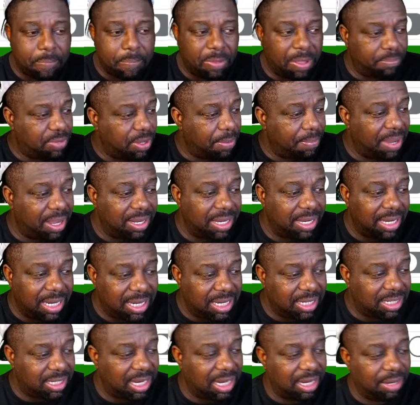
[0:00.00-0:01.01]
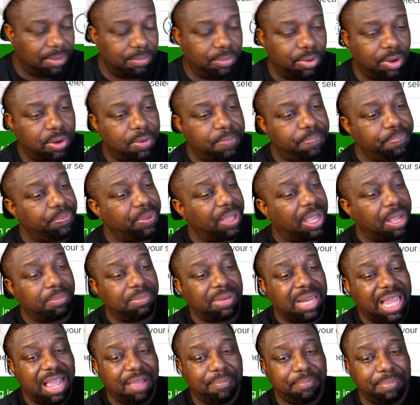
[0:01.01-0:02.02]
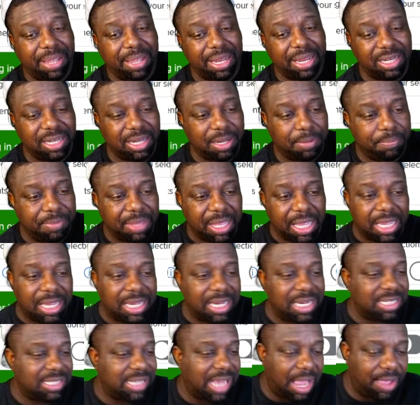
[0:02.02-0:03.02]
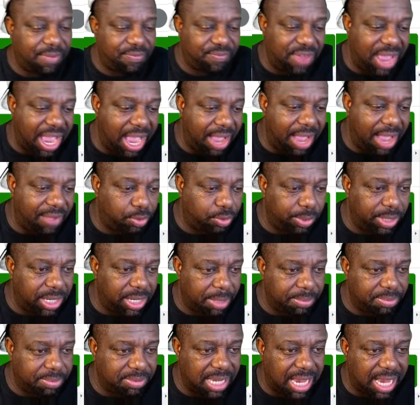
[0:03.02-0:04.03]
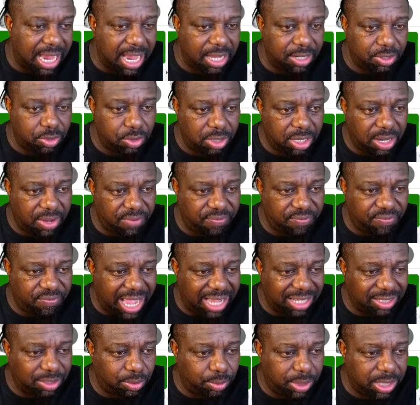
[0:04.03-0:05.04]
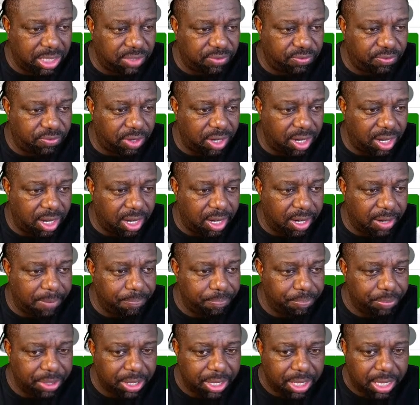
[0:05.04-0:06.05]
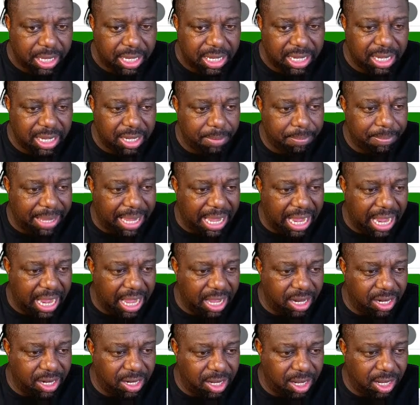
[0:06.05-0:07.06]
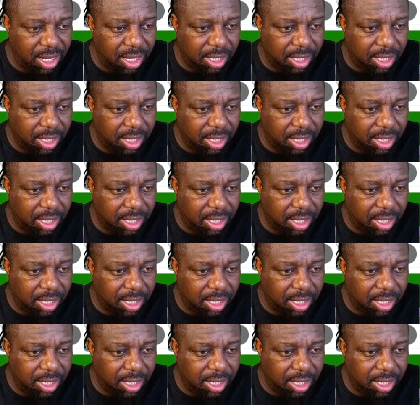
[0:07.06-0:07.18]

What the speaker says: I'm talking about anything, bro. I'm live betting him. He's got 5-3 upside. You'll get 5 threes for him at